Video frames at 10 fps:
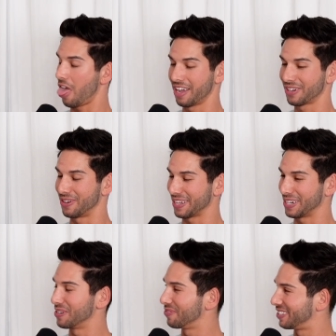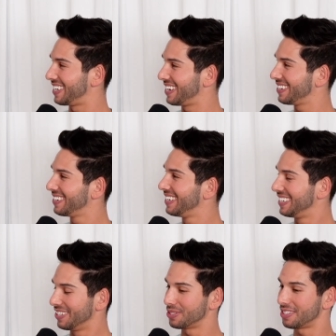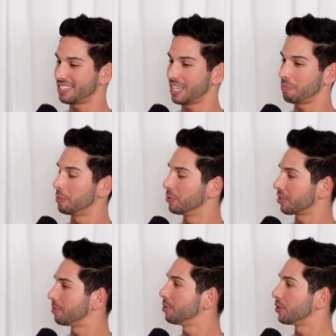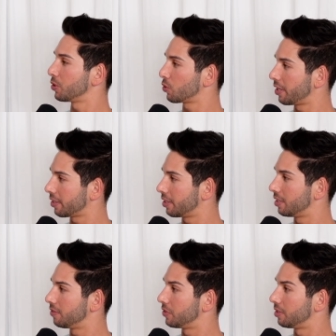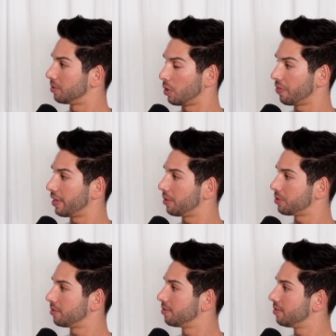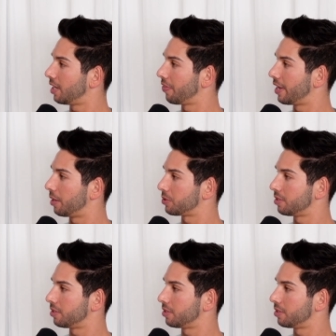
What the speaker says: credit card for 10. Those are the same people who are going to pull out their credit card for 1,000, 10,000.